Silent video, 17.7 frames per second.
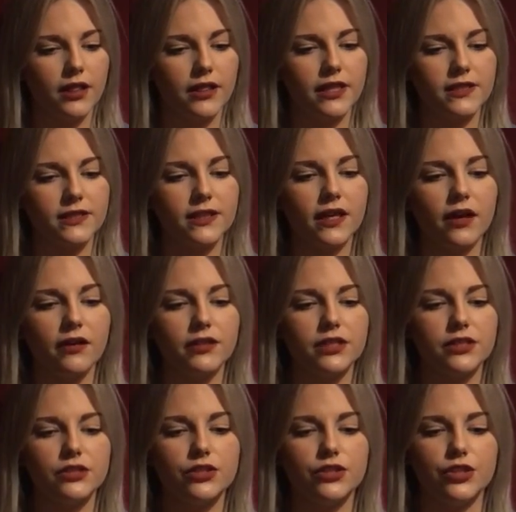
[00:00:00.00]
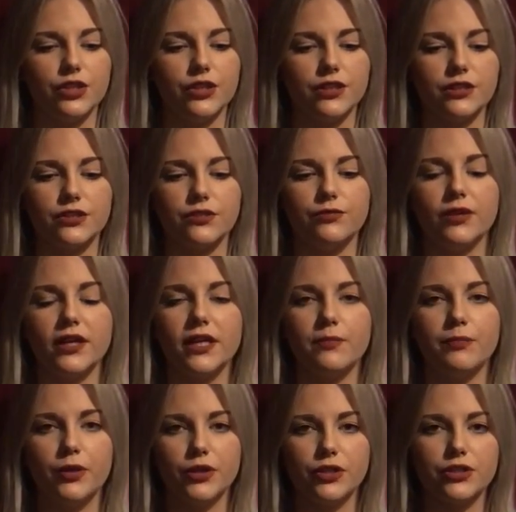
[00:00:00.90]
This encouraged the students to
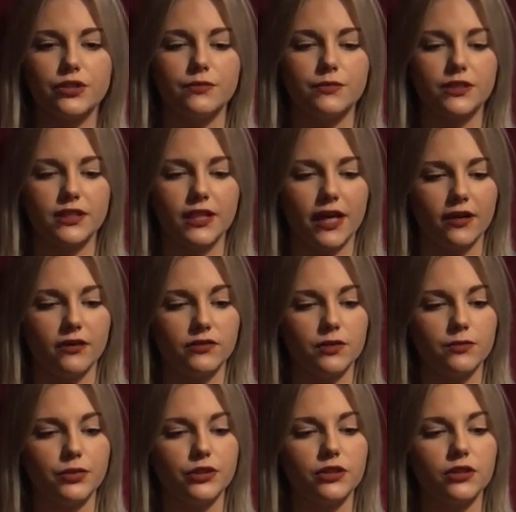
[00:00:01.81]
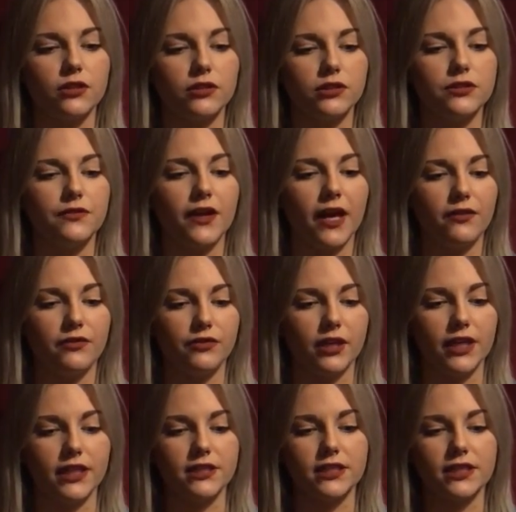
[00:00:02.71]
really push themselves and put a lot of
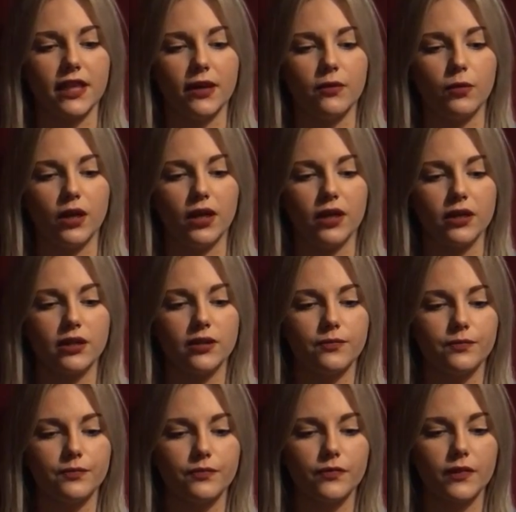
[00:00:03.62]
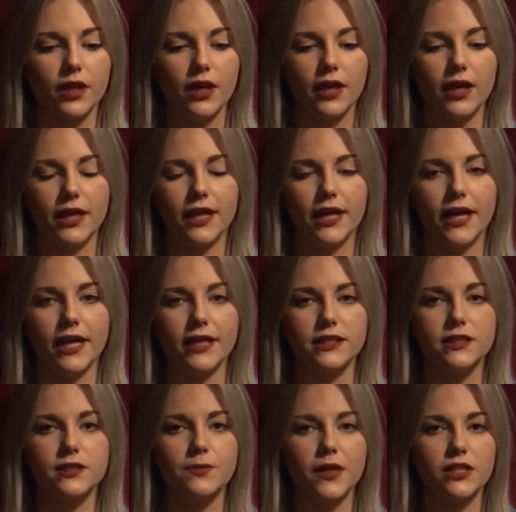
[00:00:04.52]
effort into their work.
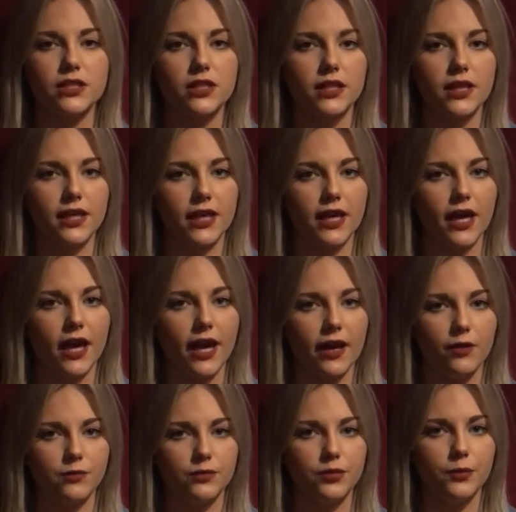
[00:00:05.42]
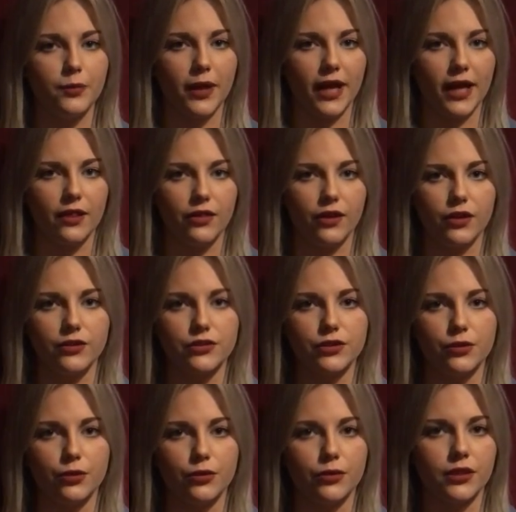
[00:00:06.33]
It especially helped prepare those
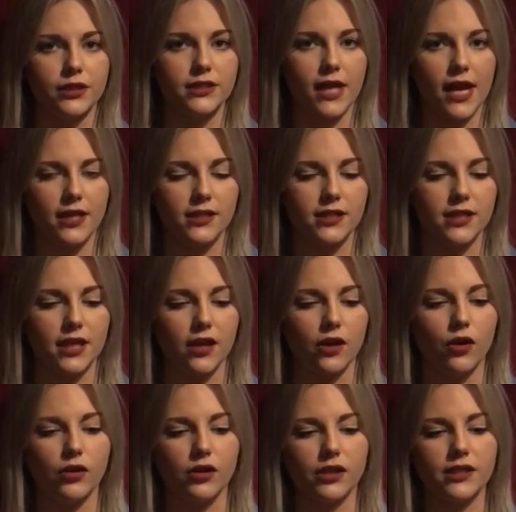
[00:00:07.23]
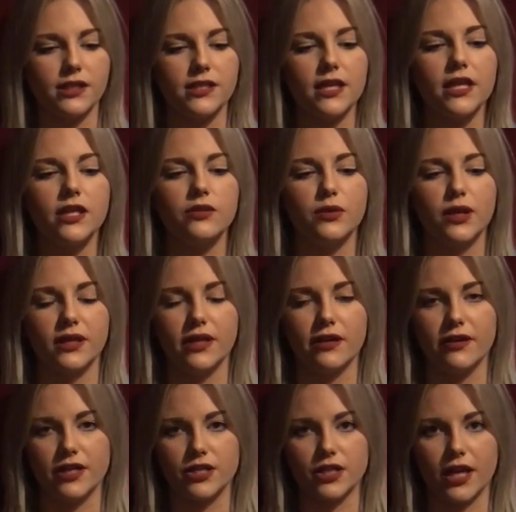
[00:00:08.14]
who were intending on continuing
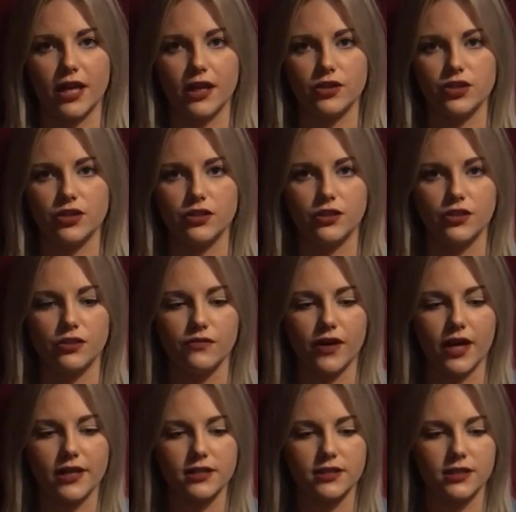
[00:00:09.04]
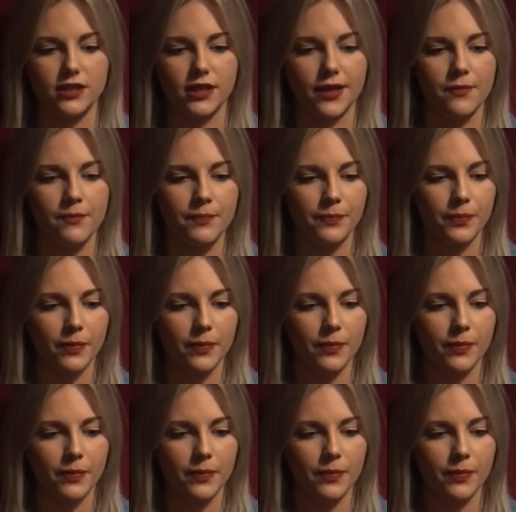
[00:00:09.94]
their education at university.